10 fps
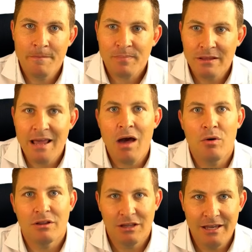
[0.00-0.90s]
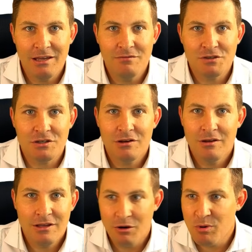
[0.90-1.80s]
Now it leaves,
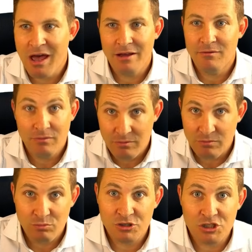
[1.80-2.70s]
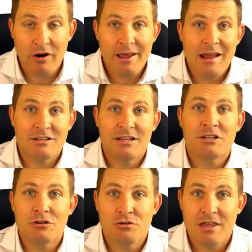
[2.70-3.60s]
we had starting out at
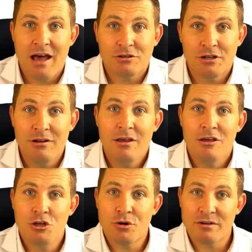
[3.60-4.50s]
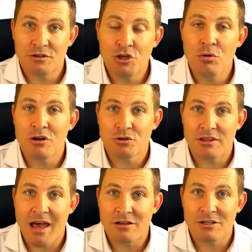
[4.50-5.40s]
600,000, you transfer
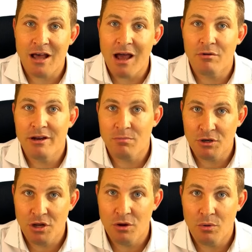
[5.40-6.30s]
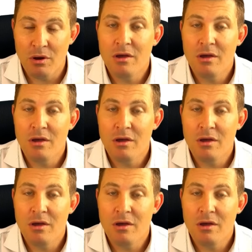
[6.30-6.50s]
200,000 to IRA number 2,